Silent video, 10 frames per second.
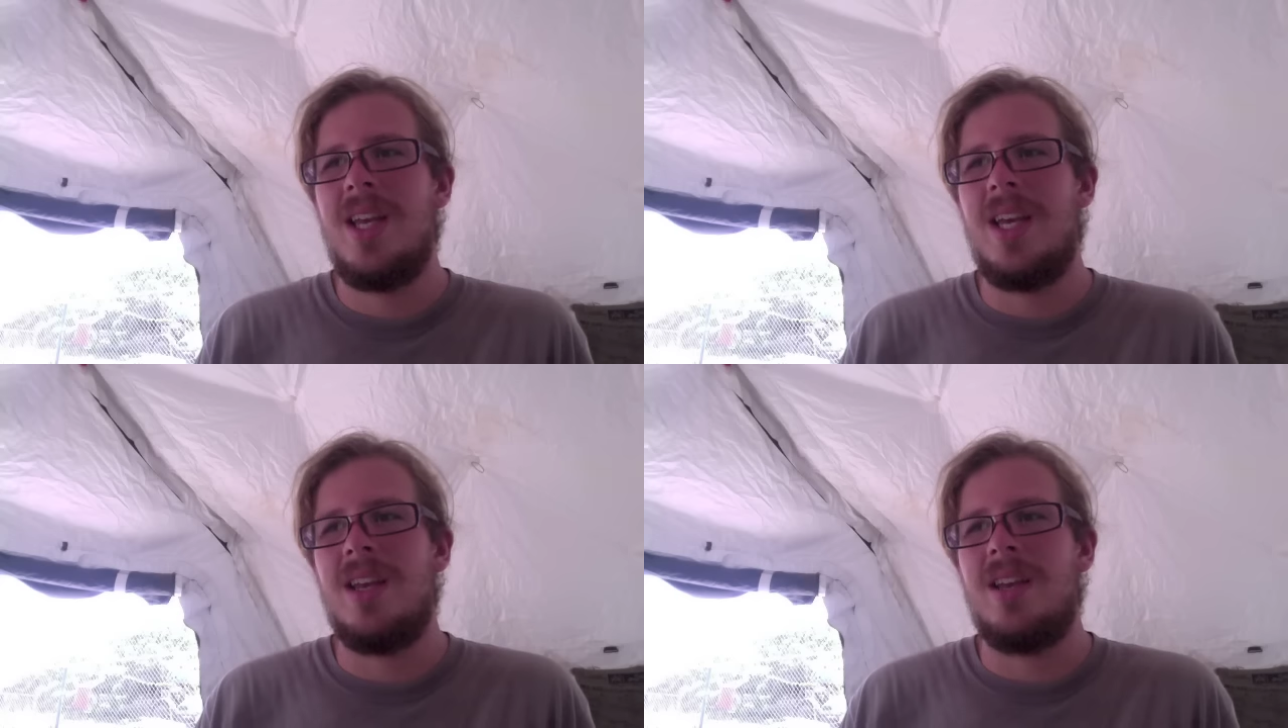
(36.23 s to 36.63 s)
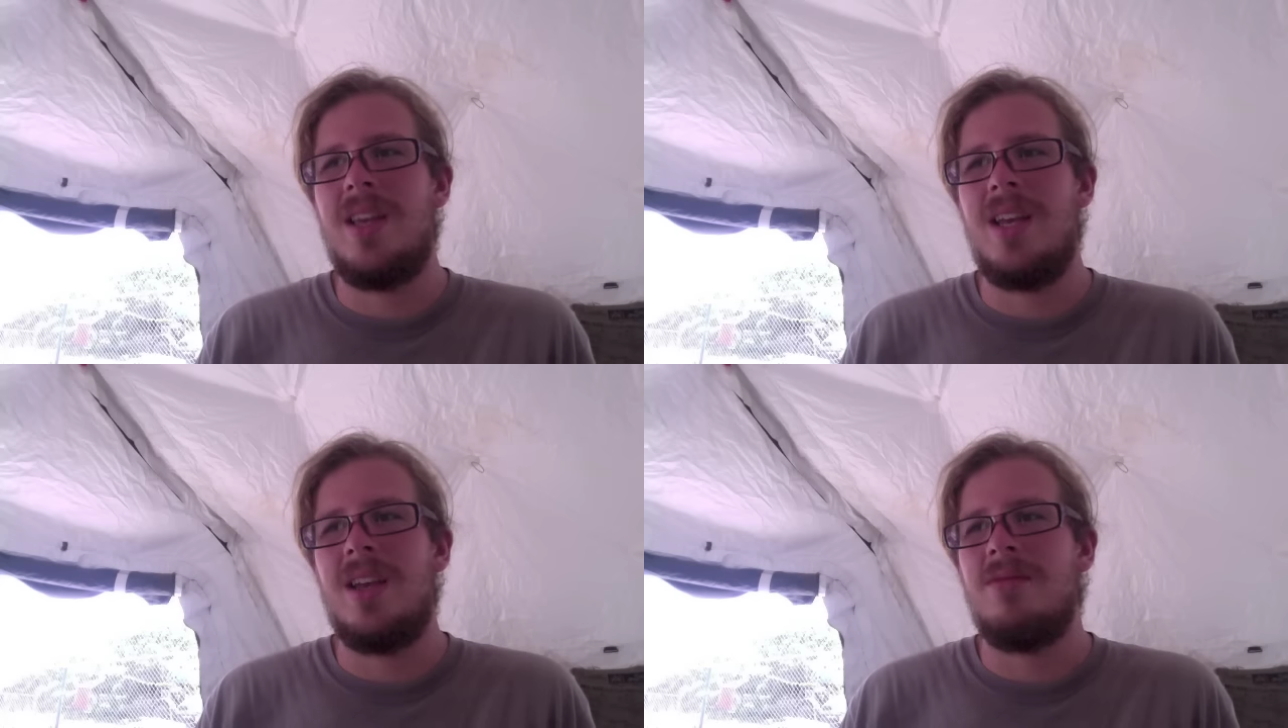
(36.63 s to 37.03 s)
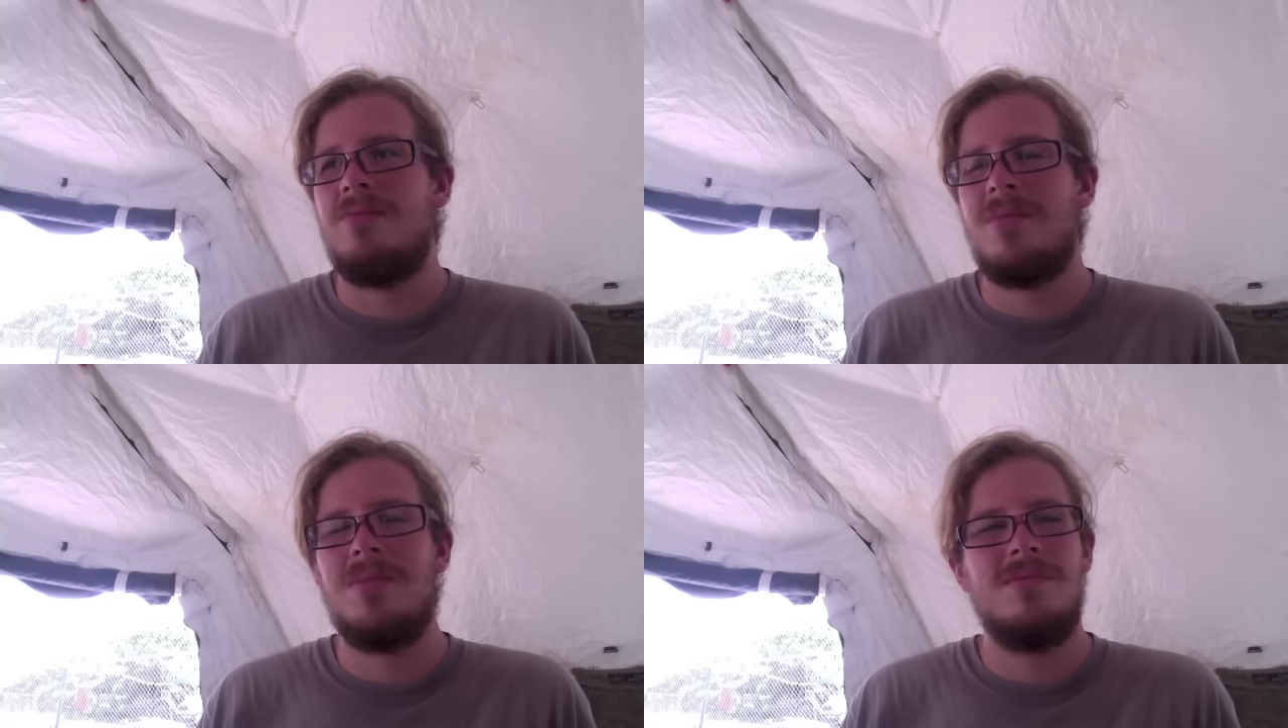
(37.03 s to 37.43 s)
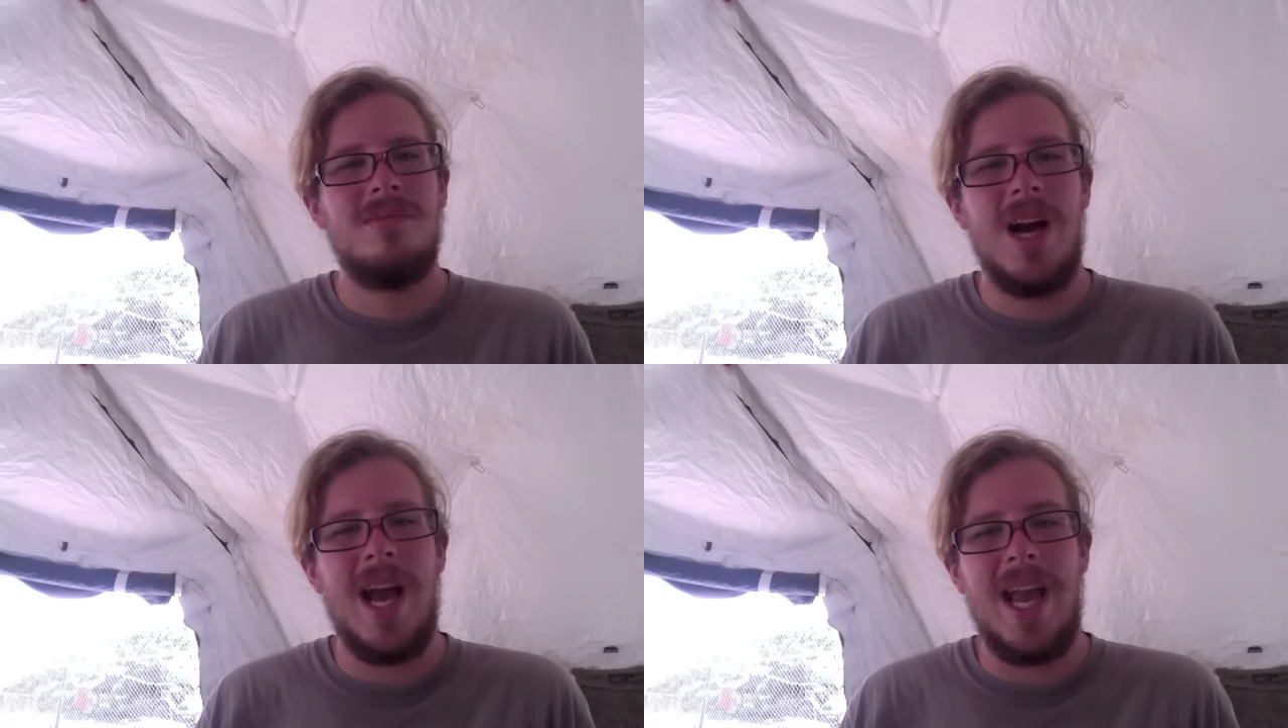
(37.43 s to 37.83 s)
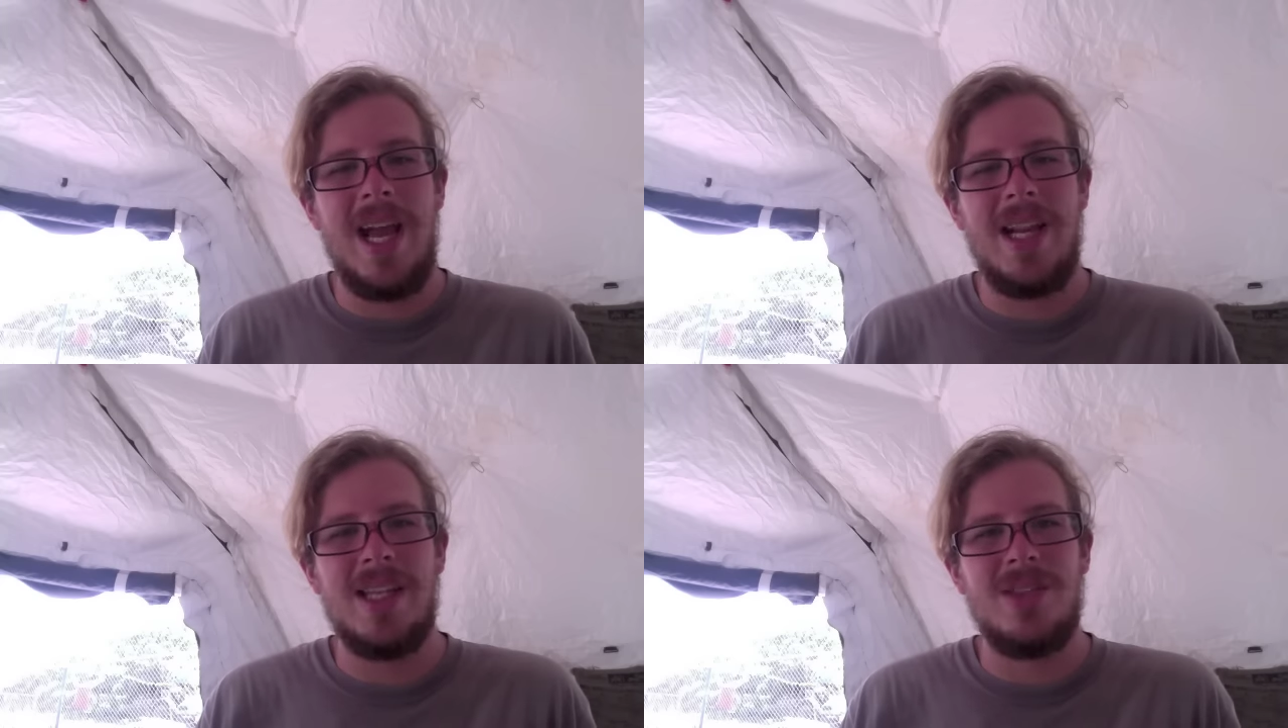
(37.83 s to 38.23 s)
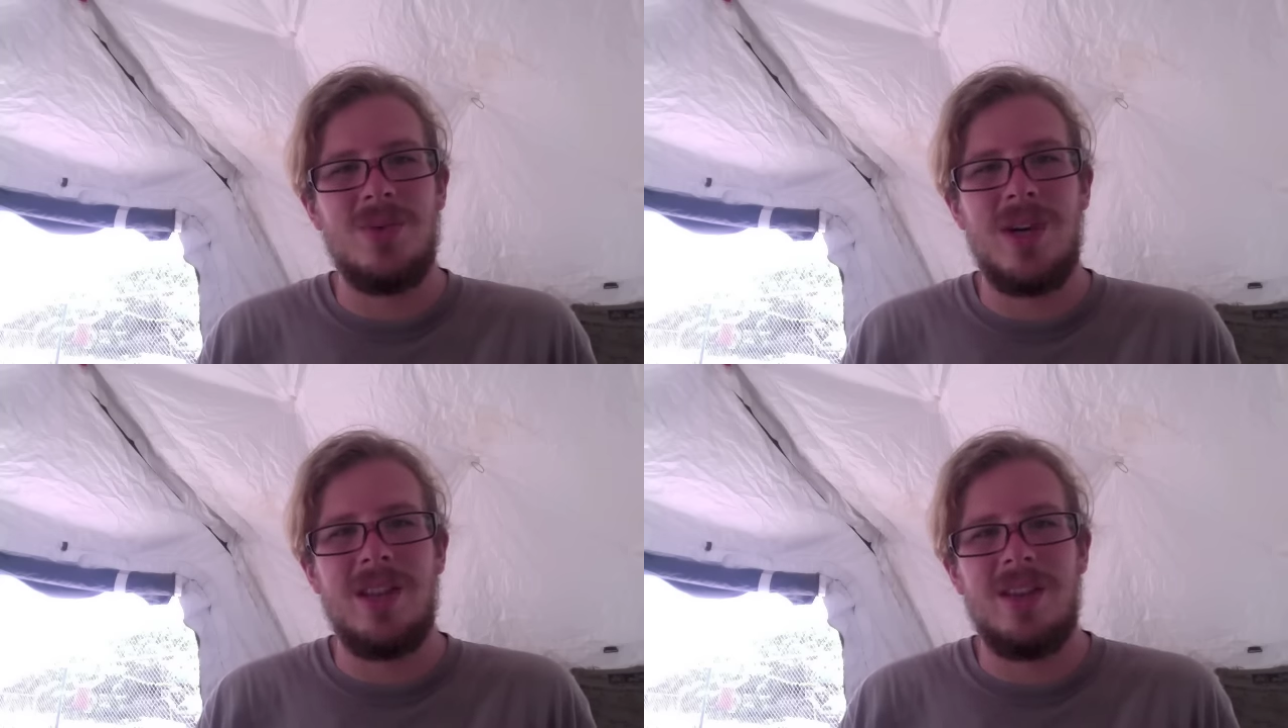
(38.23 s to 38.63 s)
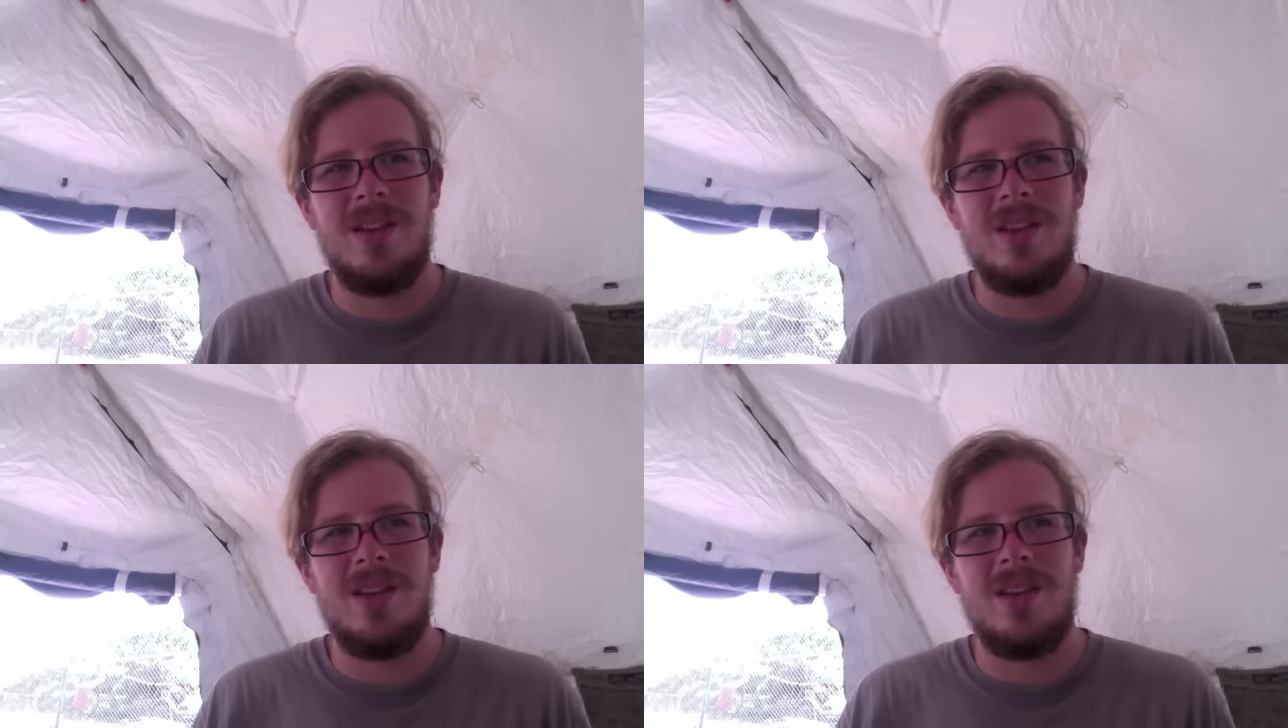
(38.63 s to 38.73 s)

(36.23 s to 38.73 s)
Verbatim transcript: in the high 80s with